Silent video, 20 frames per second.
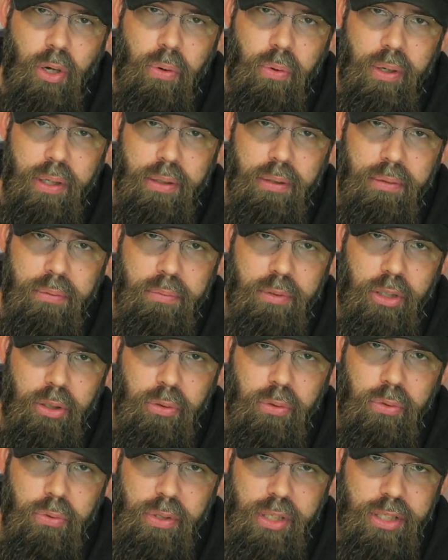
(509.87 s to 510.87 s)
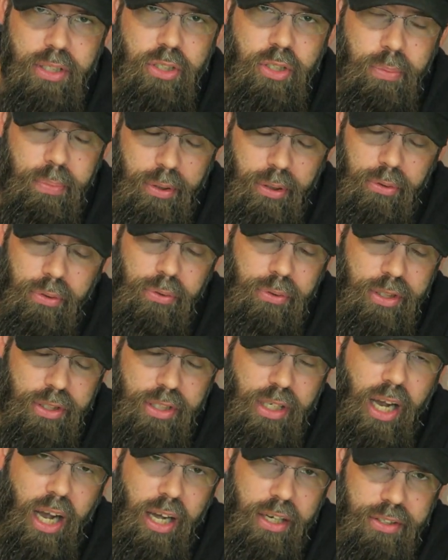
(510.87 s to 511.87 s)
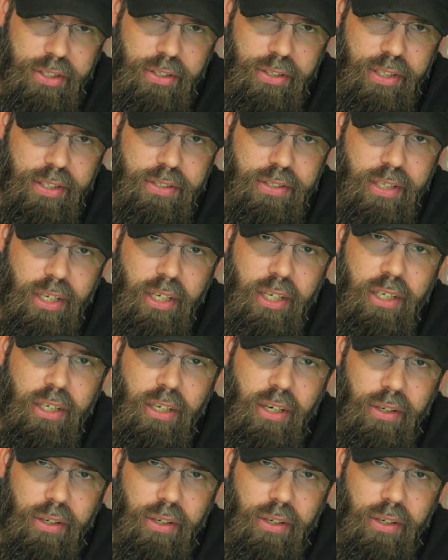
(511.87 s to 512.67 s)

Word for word: go and glue this, super glue this onto this.